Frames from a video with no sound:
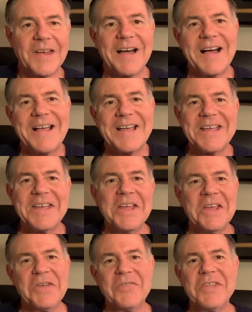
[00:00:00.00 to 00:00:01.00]
Hi,
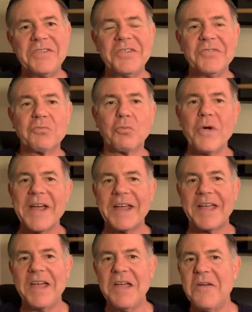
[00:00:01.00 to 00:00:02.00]
this is Rick